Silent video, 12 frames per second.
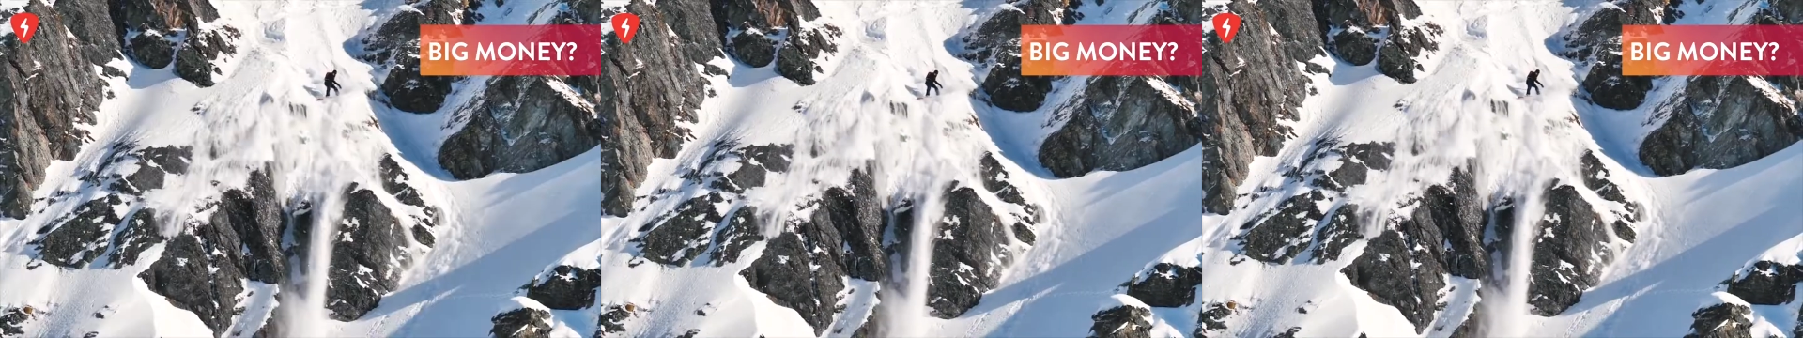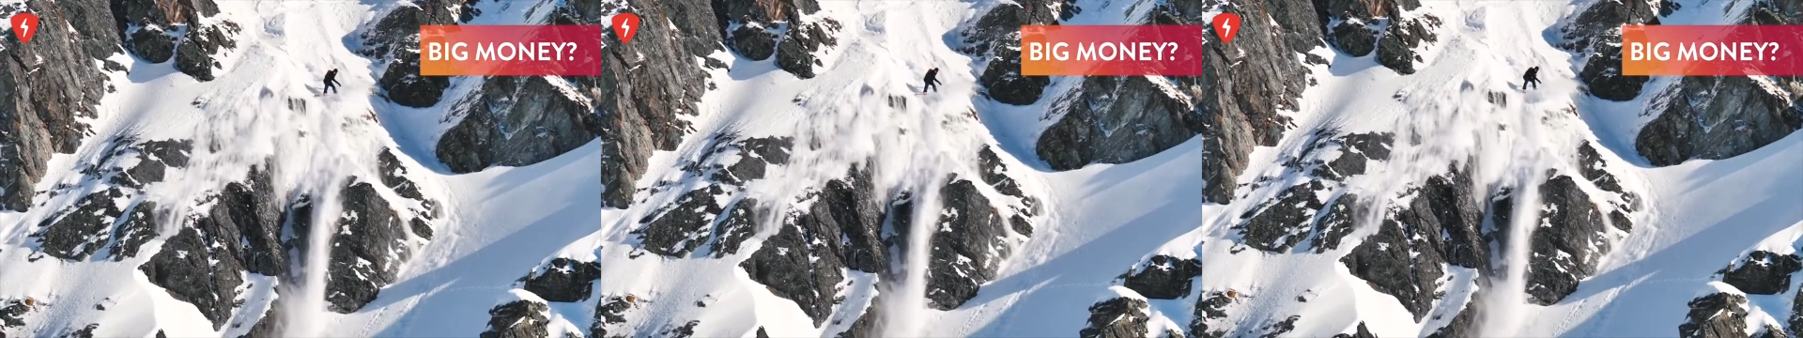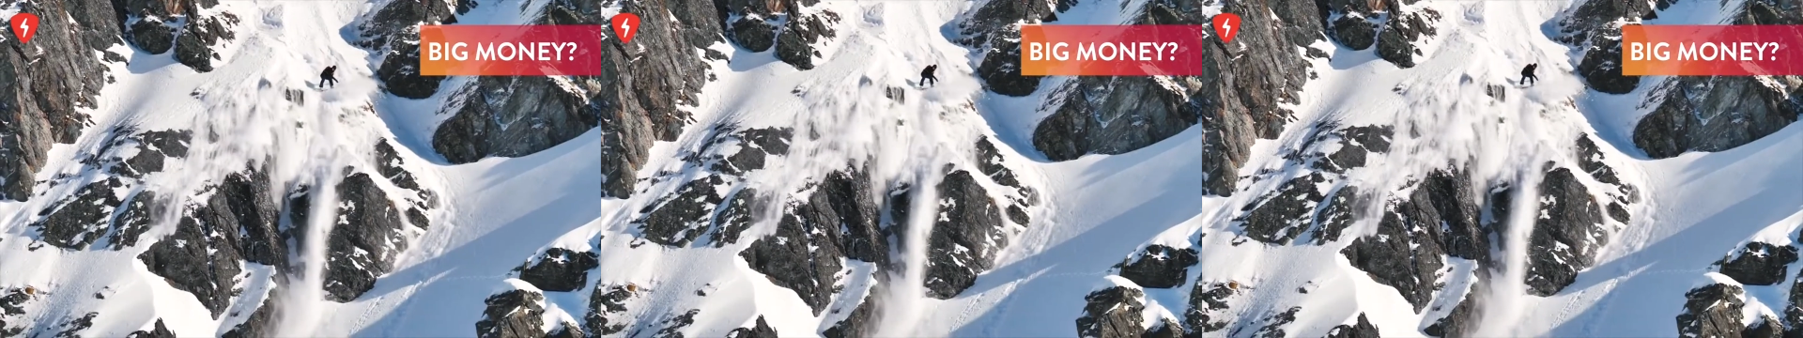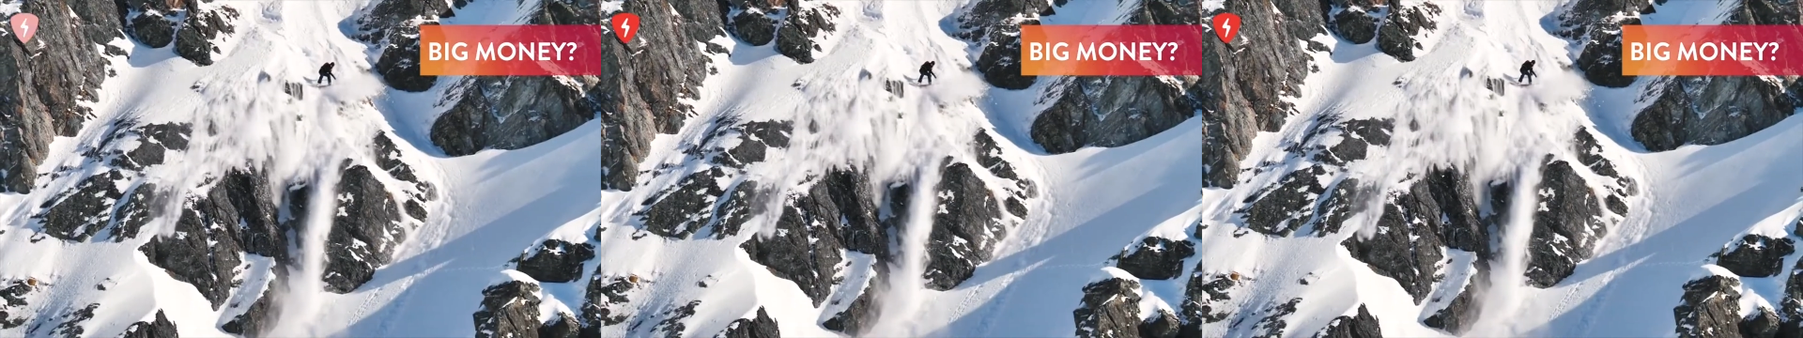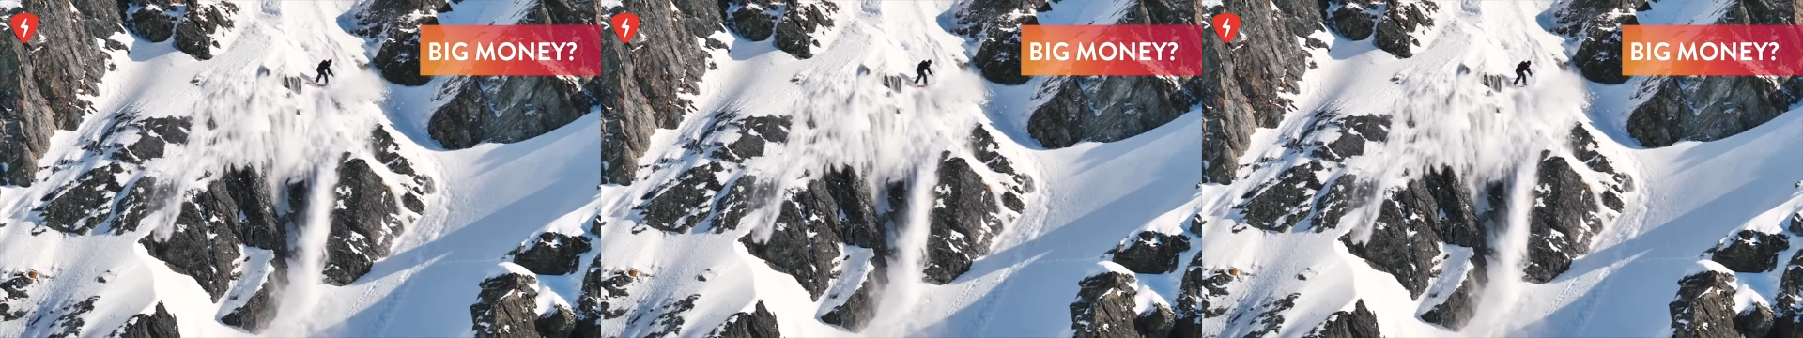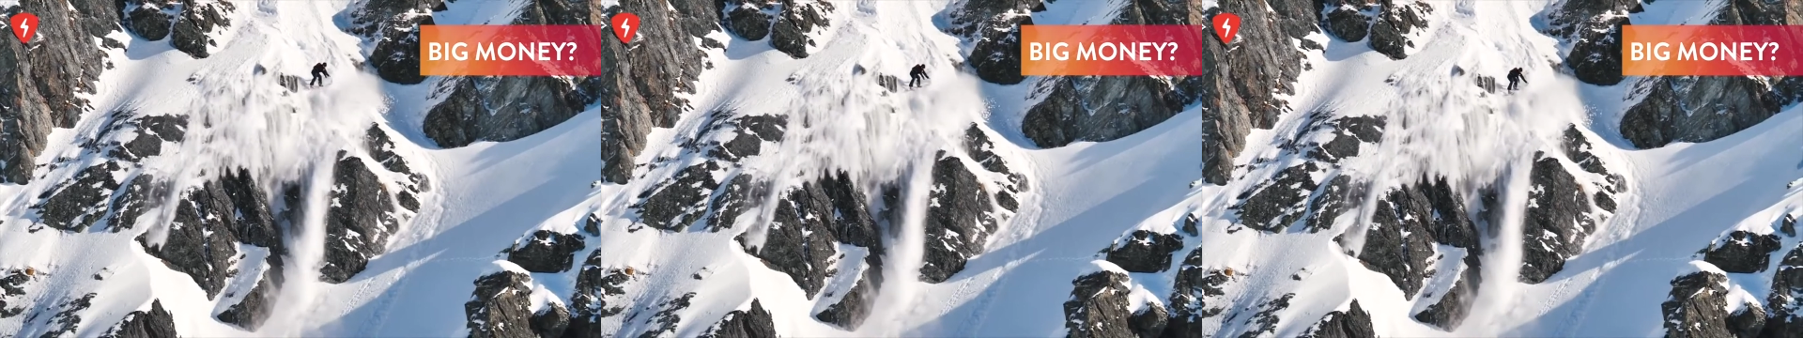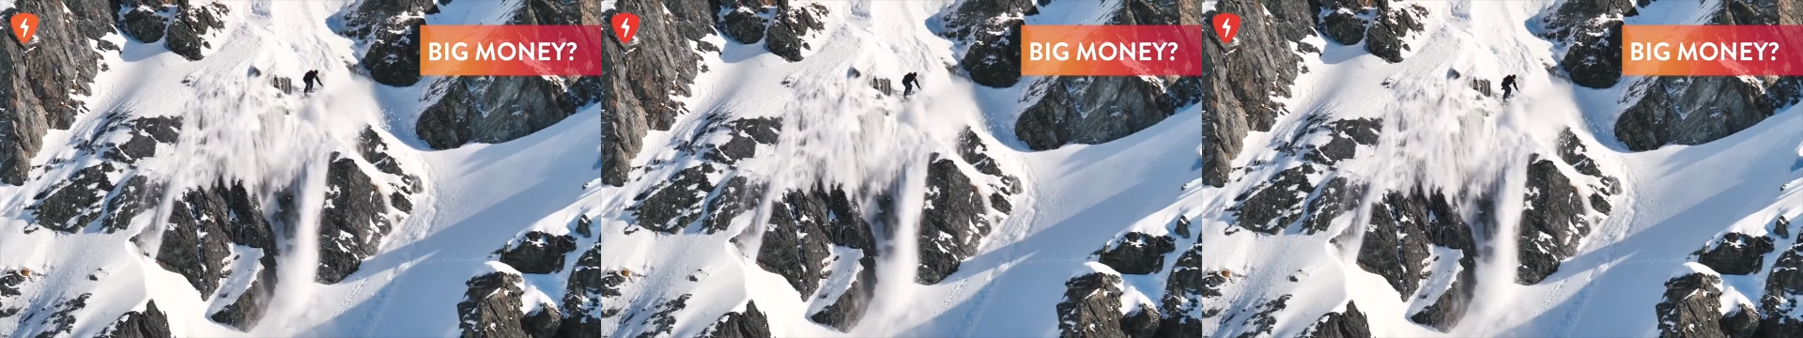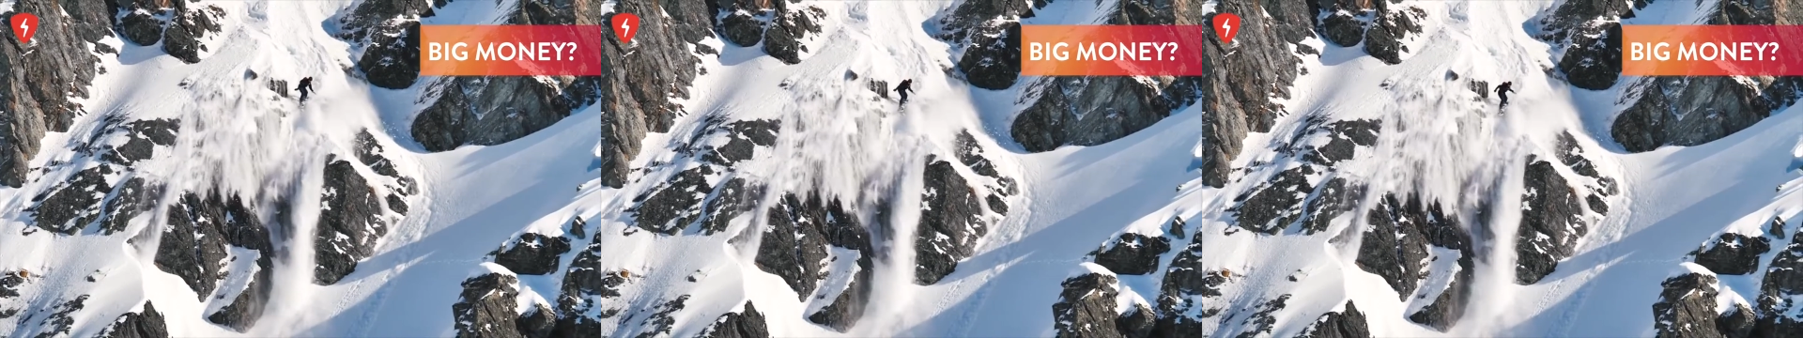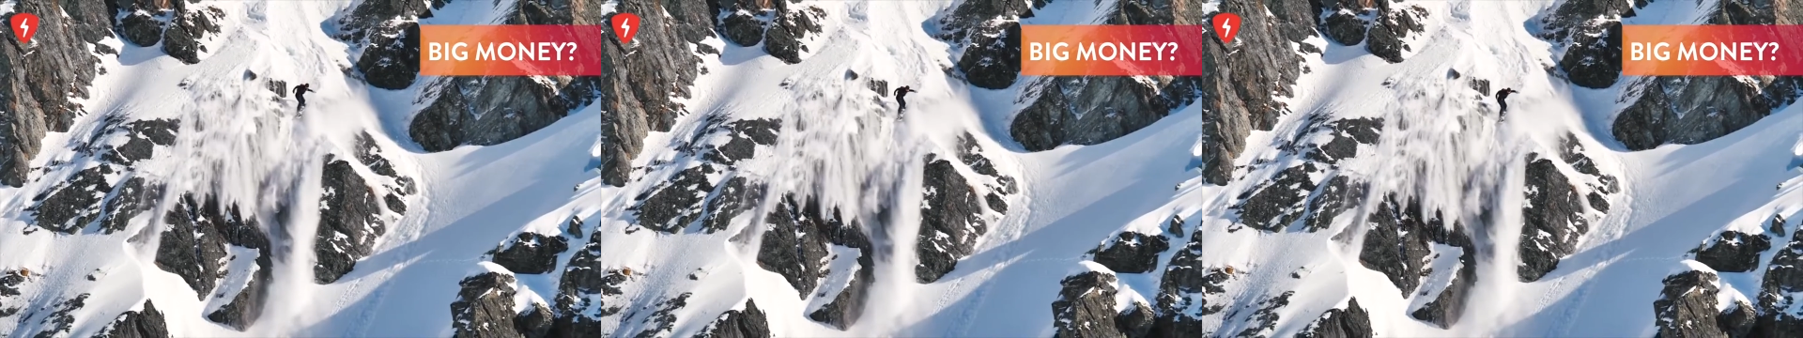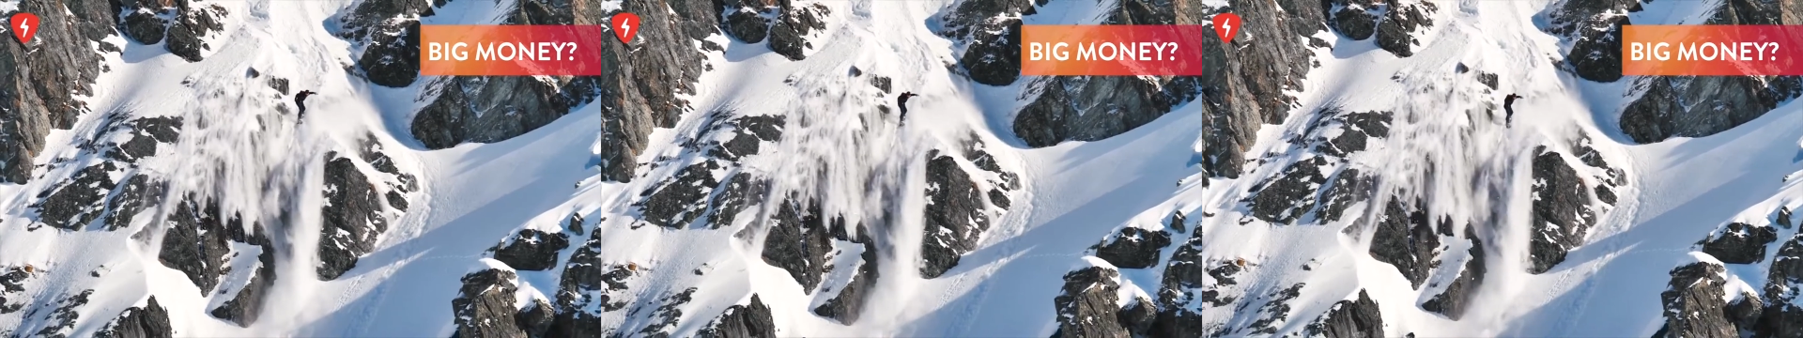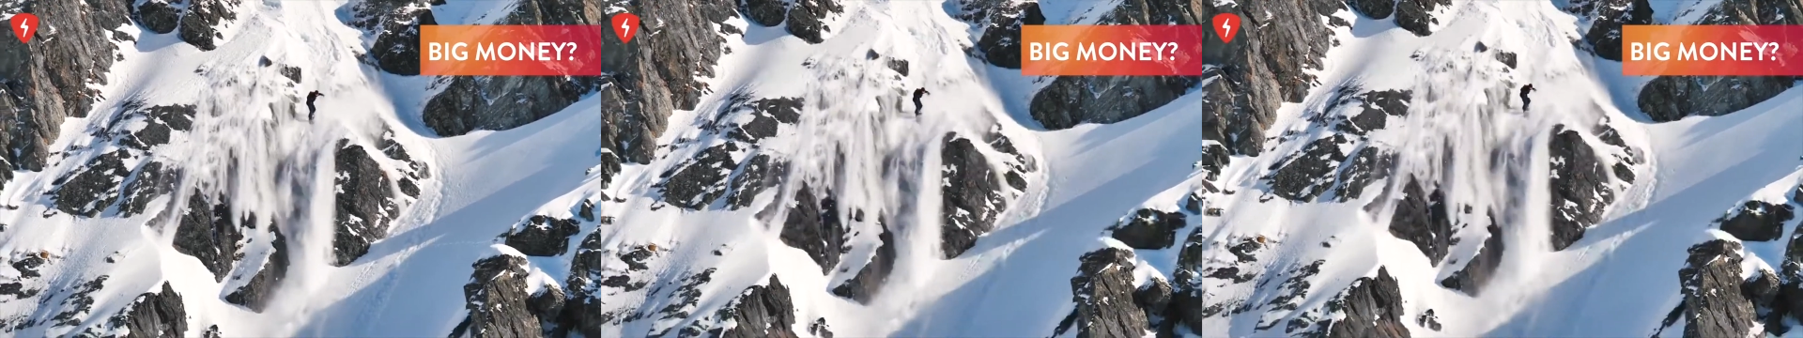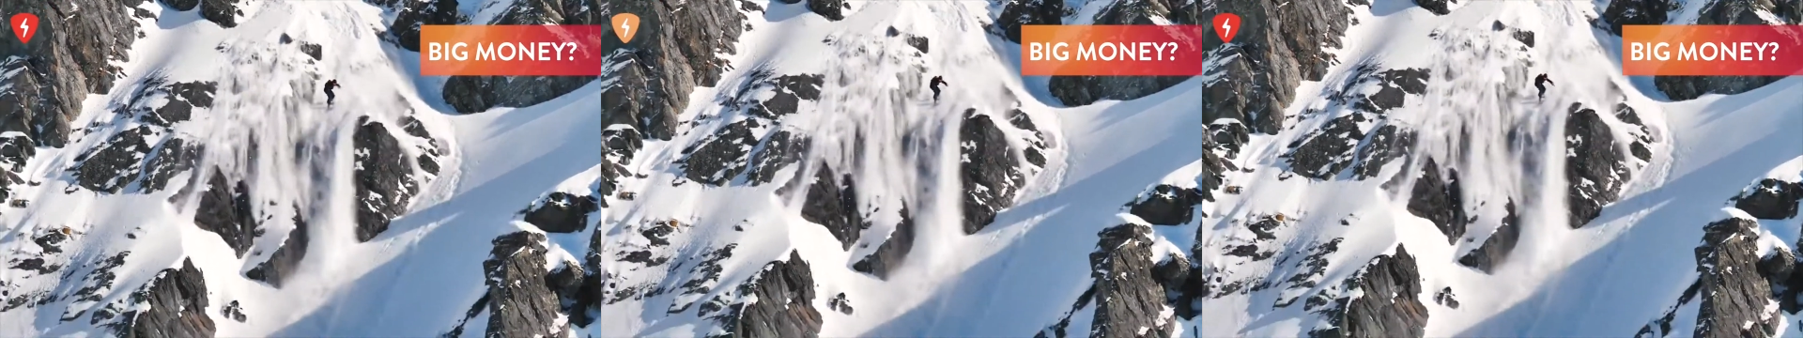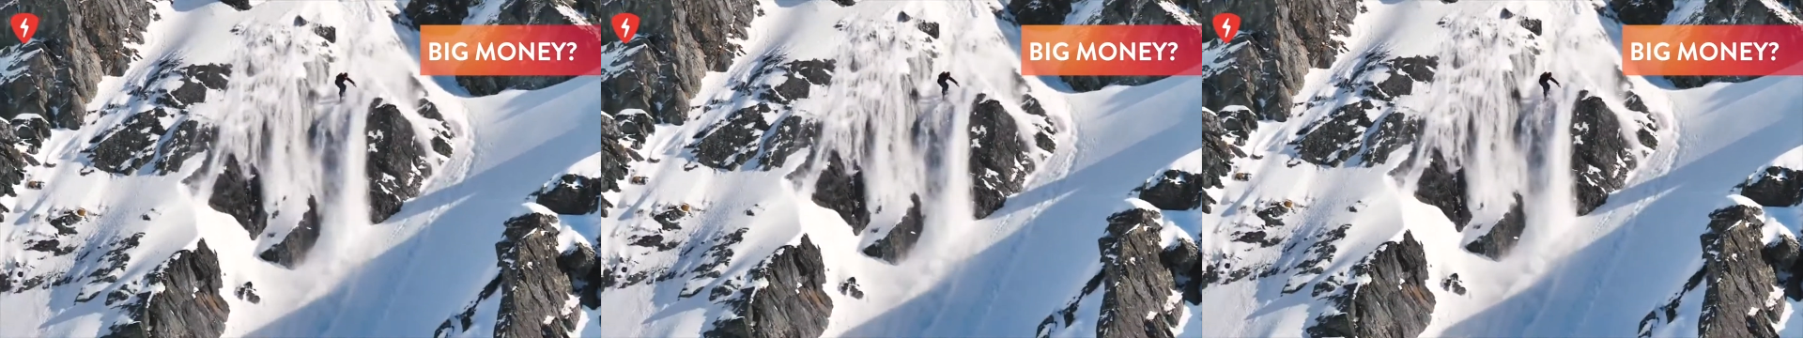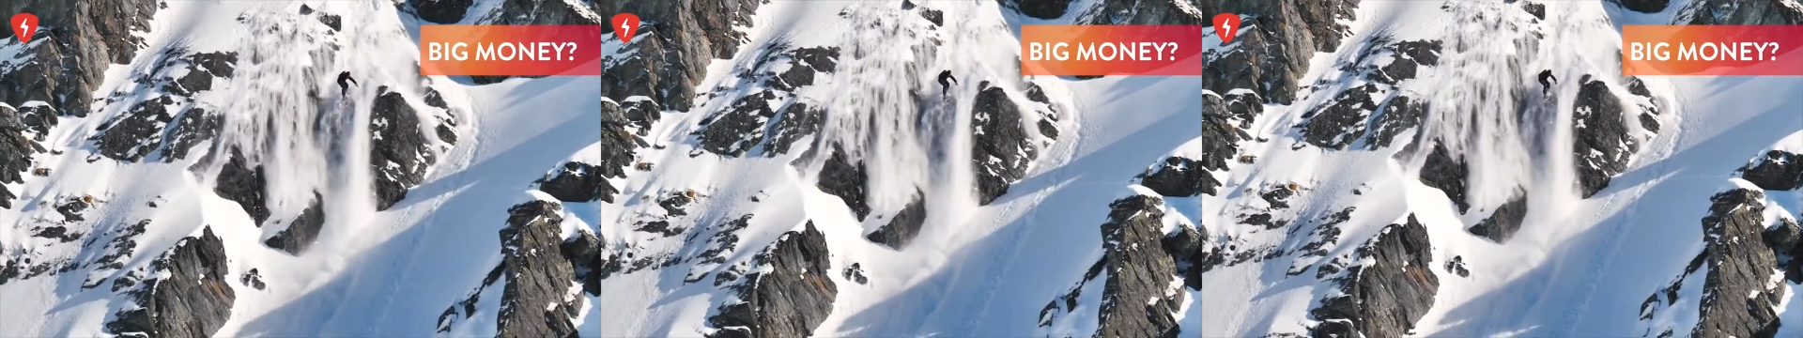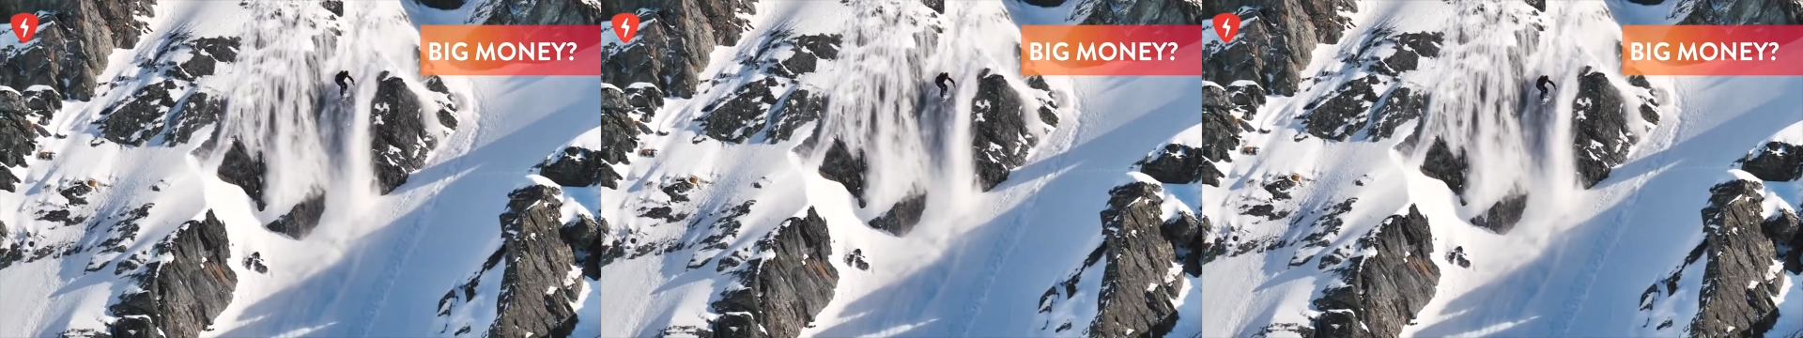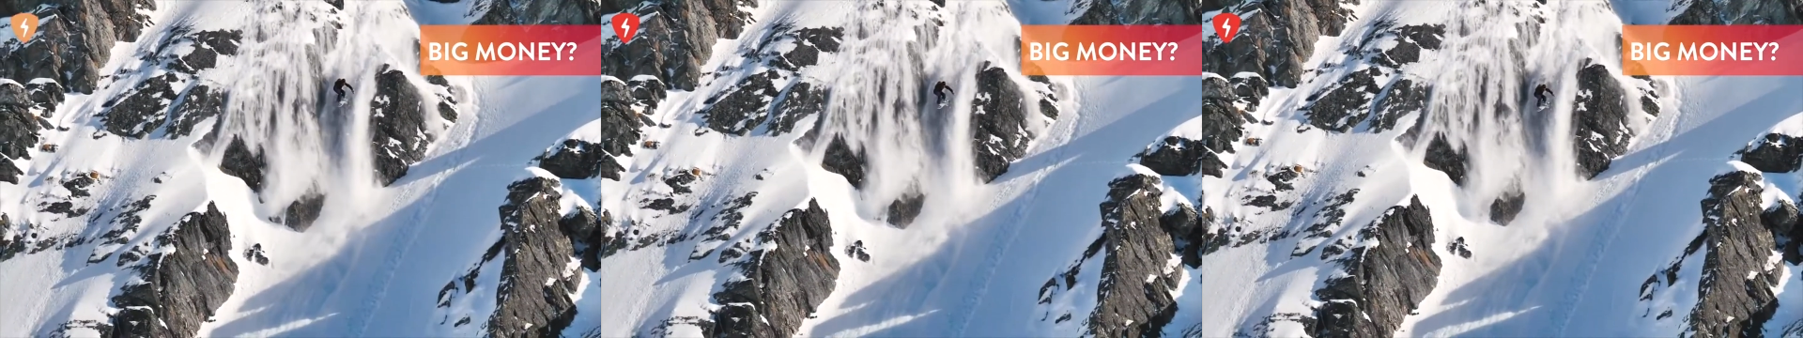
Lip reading: [unreadable: no face in view]